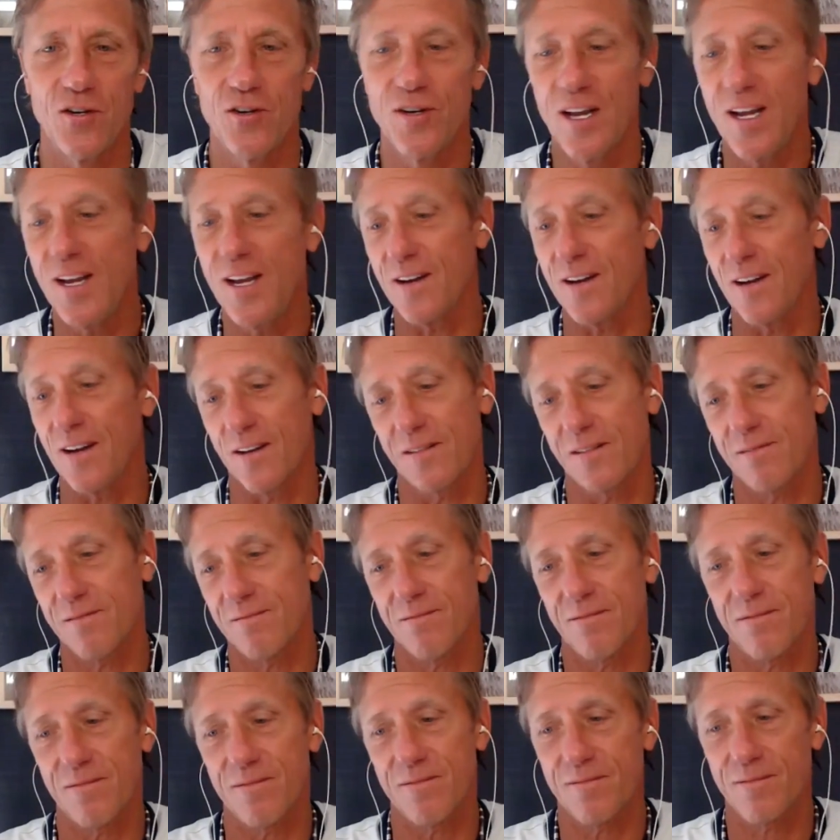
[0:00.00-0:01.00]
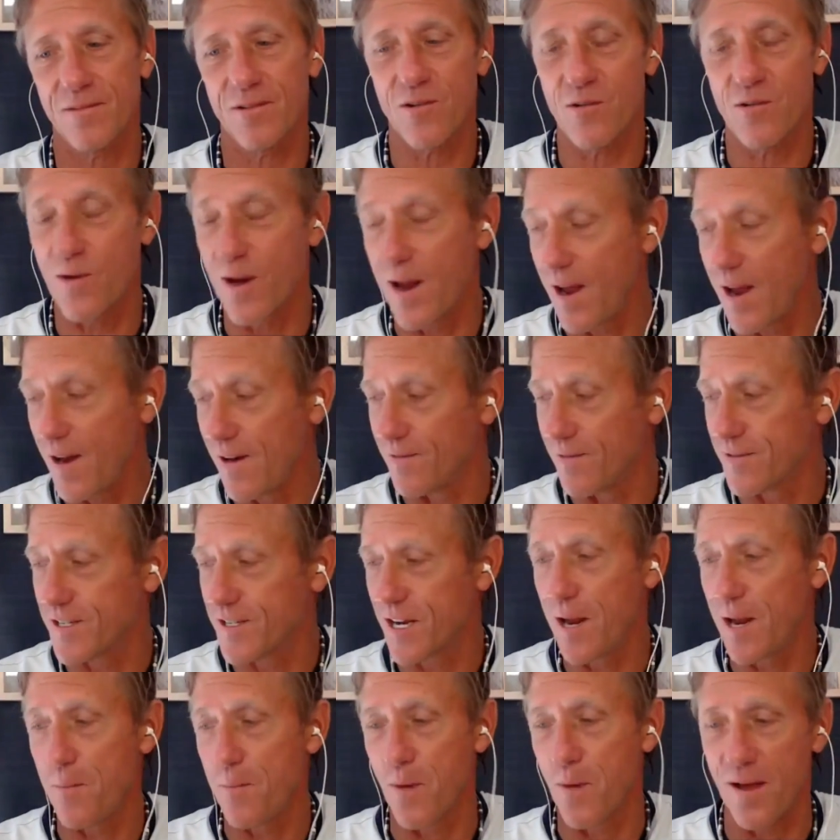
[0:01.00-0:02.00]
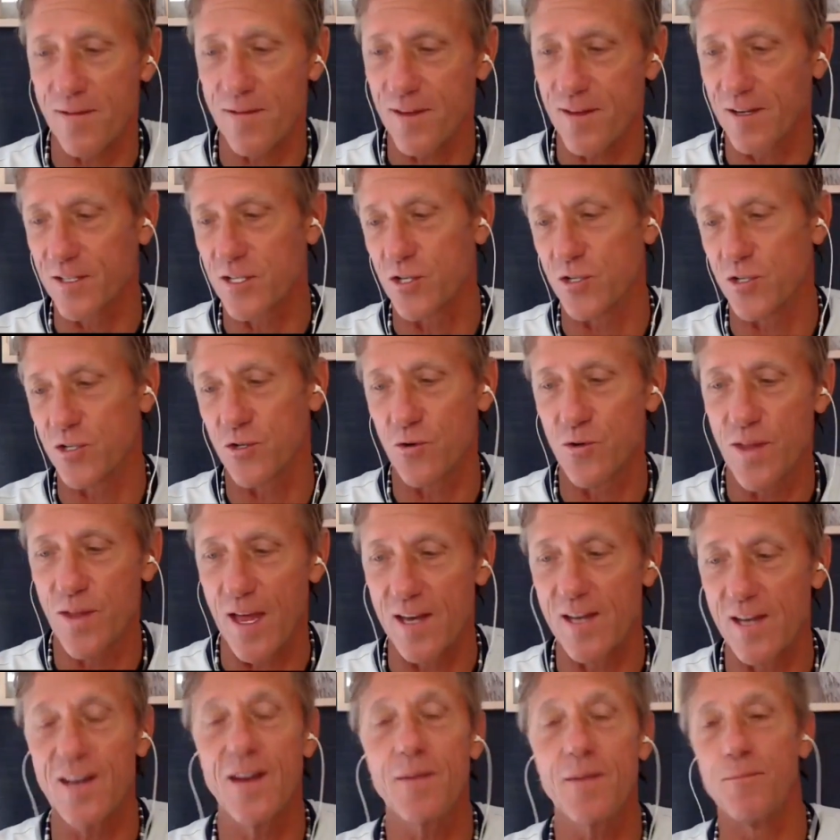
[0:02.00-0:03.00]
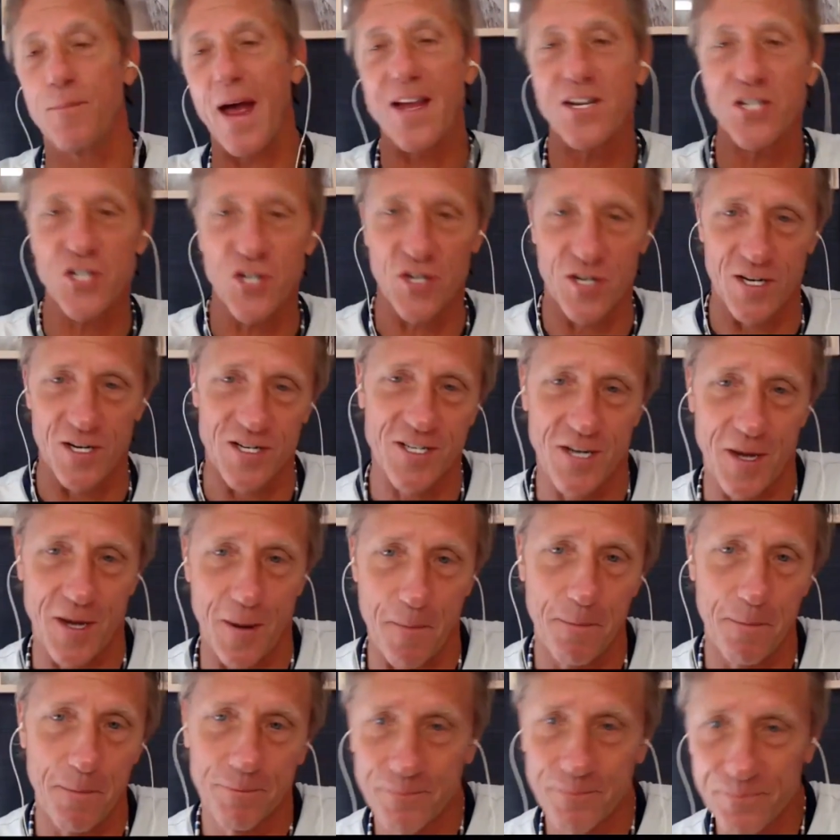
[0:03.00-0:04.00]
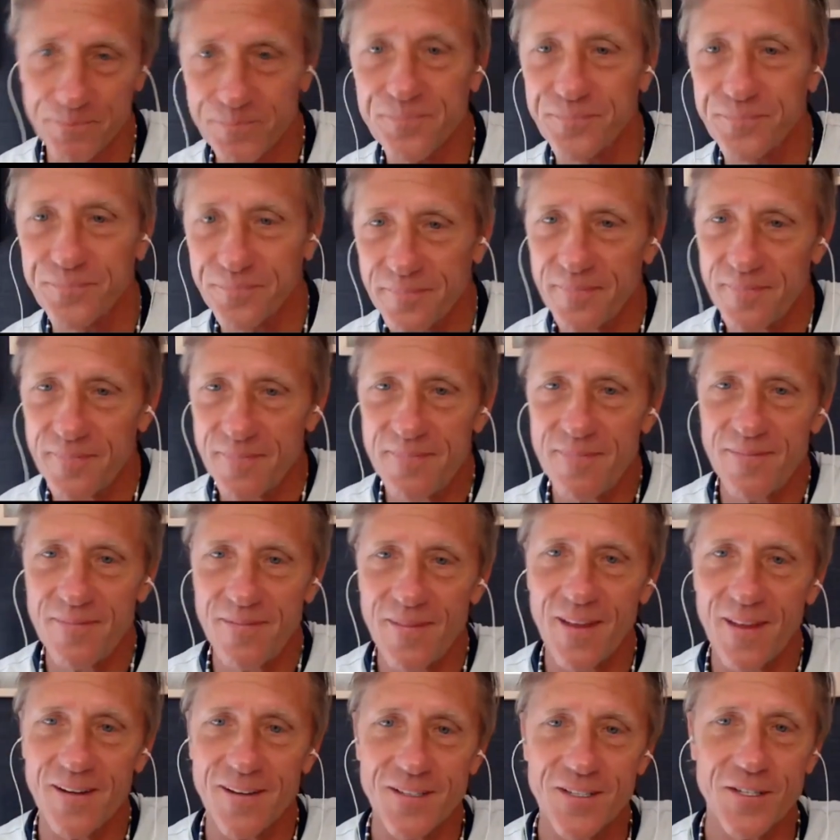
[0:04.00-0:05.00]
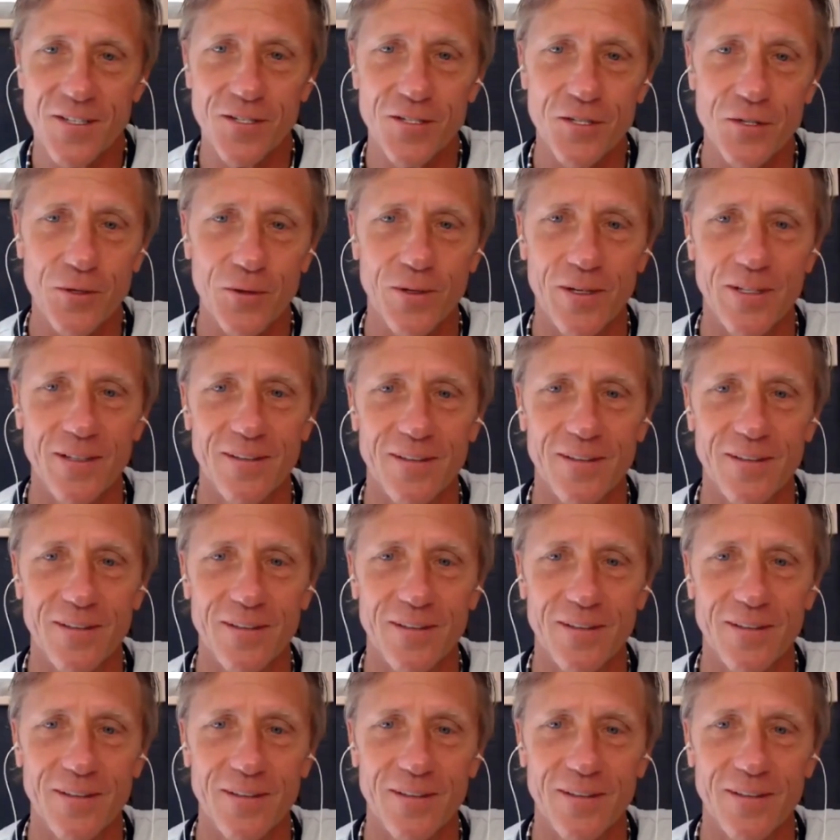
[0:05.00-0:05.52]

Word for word: And you need a sure. creative team, I think, to do that. You need passionate team to